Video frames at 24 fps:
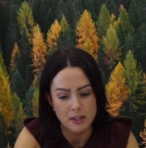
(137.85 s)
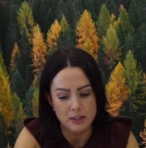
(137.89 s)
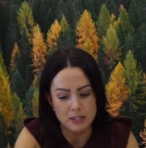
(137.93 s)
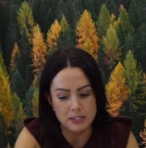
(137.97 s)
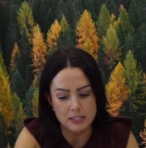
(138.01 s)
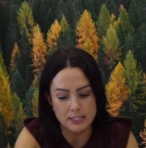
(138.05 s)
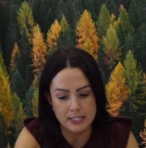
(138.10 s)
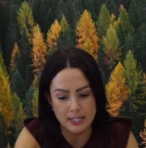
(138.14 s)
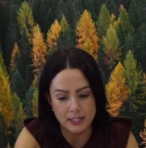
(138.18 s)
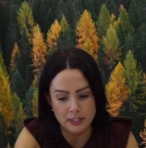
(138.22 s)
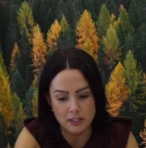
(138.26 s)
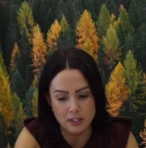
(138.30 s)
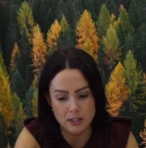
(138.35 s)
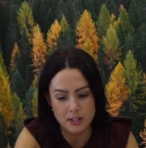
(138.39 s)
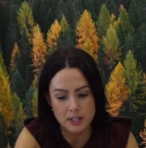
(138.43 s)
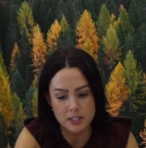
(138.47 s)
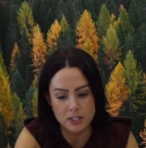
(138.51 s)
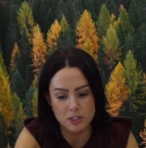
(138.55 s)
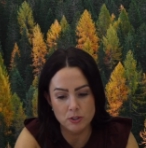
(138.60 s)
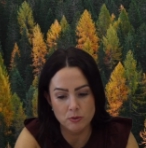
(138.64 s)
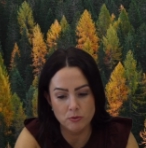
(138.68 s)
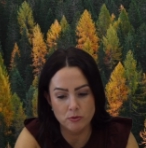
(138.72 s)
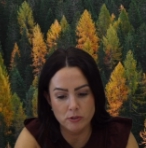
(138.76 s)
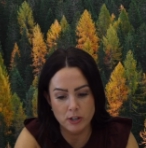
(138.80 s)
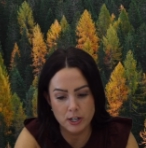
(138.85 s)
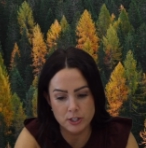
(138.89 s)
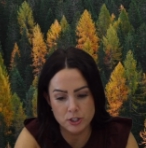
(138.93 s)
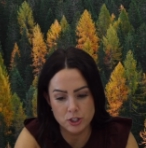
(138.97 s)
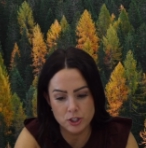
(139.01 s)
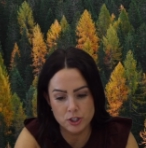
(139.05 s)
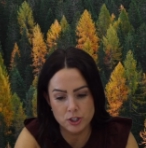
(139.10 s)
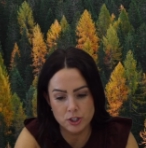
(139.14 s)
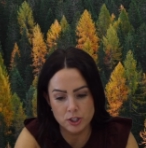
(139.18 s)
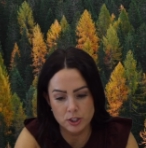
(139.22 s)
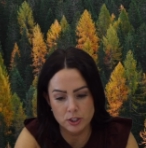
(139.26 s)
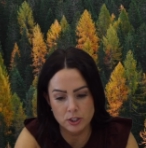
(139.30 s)
The deadline to
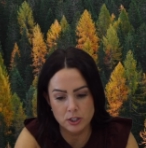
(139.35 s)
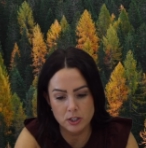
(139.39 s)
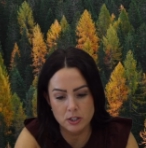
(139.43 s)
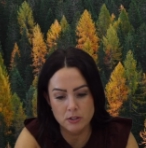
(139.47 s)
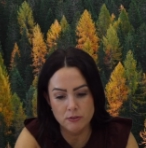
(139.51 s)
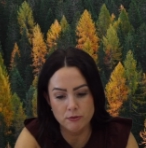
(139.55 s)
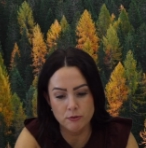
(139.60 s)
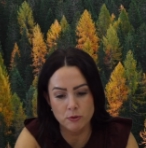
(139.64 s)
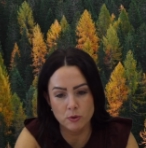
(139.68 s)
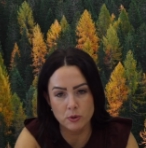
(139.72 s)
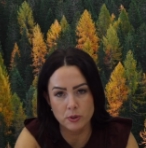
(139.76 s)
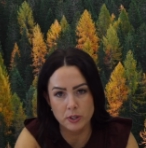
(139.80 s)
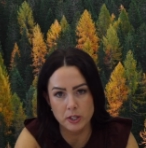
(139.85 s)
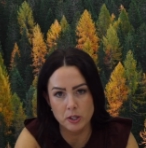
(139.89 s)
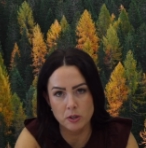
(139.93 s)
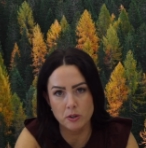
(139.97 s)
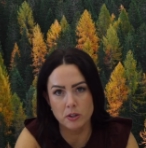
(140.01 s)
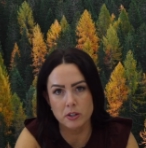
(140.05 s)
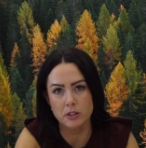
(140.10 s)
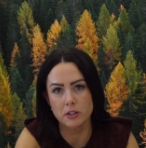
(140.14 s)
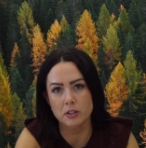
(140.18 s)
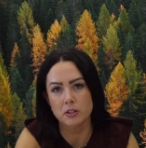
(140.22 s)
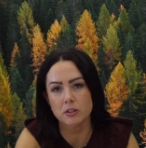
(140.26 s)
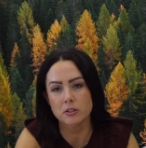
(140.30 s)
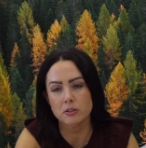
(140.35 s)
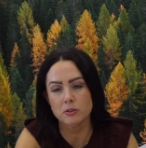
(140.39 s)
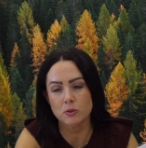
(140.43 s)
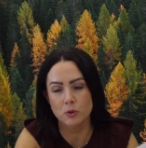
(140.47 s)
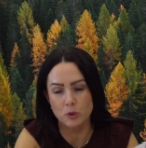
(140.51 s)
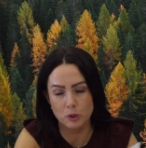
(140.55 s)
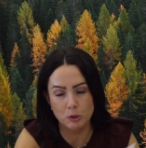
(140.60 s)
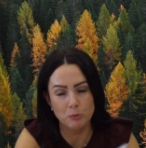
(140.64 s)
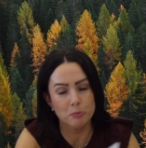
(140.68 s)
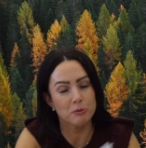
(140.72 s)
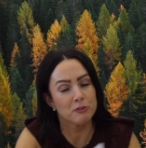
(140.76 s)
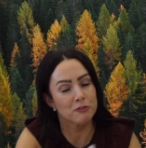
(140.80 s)
register for your
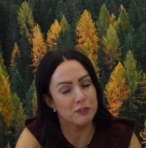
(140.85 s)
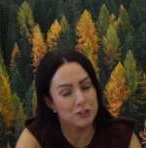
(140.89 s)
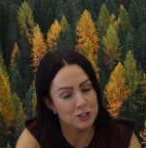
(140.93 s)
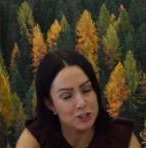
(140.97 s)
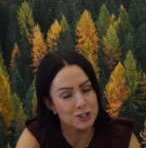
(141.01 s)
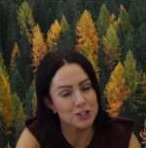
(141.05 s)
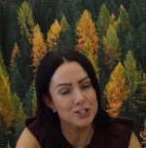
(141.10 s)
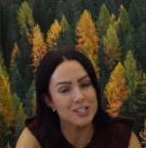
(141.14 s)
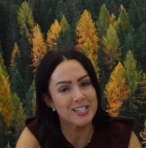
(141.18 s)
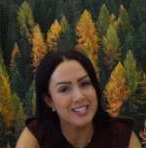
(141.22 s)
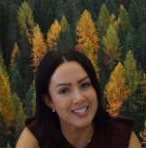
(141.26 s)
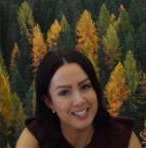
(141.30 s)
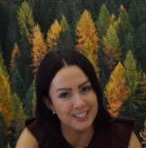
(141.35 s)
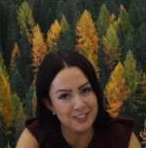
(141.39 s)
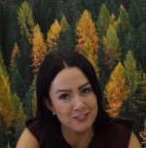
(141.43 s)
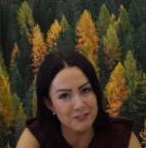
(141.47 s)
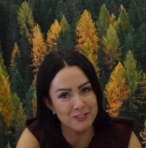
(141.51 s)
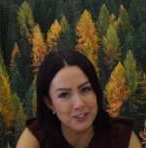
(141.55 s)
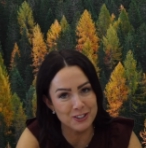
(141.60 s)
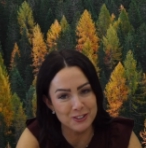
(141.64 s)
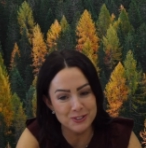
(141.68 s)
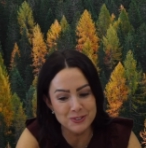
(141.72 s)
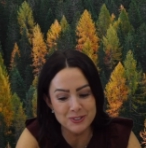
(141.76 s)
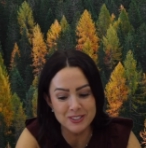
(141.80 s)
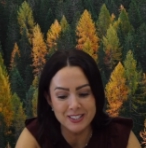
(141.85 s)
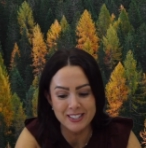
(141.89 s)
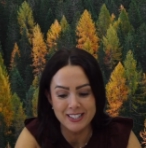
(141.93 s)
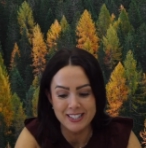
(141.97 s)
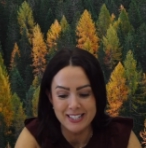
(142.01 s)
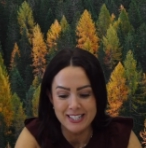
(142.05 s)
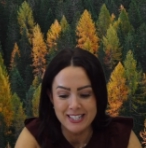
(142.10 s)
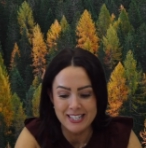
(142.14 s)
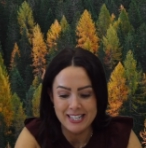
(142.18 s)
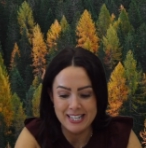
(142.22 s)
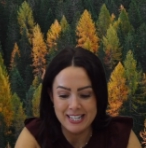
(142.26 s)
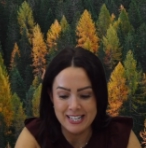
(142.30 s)
oral proficiency interview
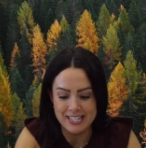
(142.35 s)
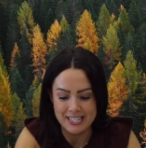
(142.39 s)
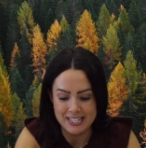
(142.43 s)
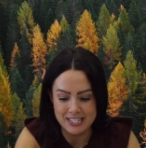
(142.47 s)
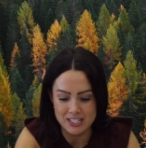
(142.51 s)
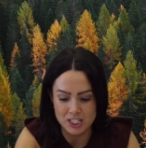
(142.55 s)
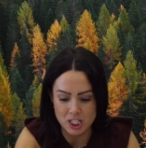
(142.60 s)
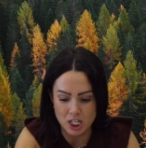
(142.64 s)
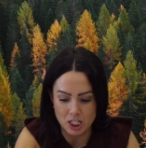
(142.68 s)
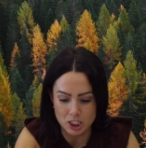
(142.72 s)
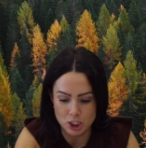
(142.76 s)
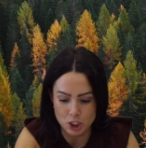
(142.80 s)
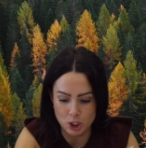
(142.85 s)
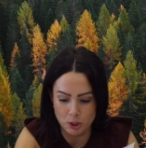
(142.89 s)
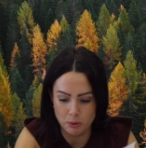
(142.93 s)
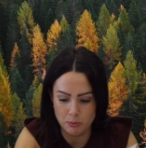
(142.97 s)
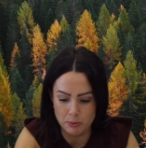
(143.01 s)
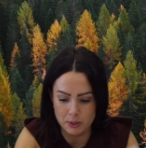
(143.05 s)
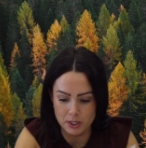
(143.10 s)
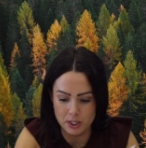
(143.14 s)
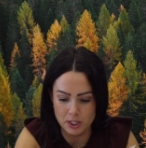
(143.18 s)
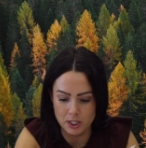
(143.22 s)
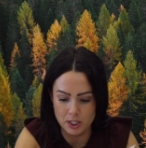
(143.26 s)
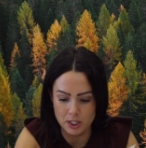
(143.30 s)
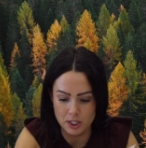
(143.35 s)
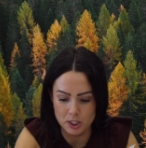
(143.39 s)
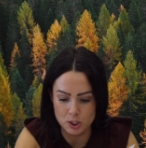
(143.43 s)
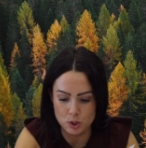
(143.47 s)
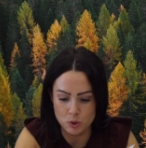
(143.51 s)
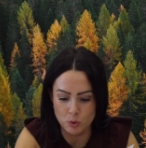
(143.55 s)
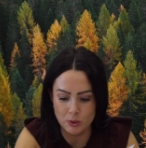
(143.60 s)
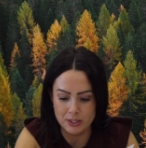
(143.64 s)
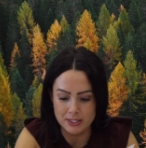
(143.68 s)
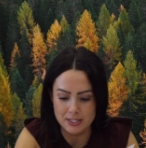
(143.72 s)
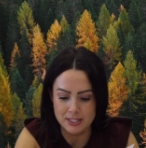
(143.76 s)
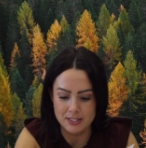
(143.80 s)
is October
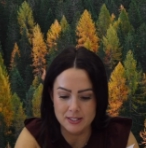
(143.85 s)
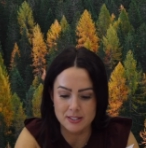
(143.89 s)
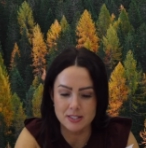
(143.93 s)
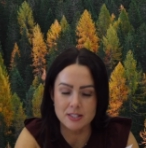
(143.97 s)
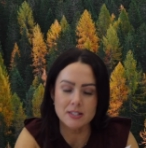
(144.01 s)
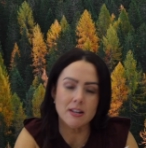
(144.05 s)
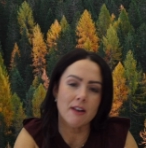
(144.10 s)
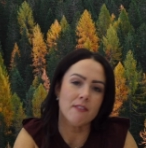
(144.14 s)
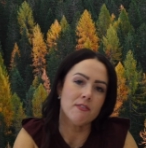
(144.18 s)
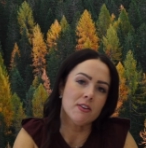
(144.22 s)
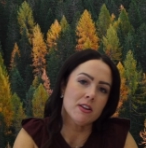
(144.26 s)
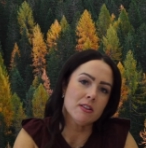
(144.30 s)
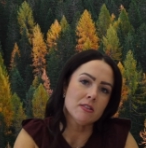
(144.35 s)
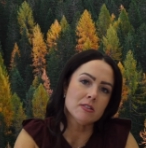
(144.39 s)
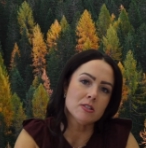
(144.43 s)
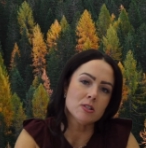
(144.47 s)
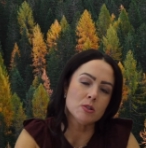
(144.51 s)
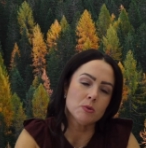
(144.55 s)
27th.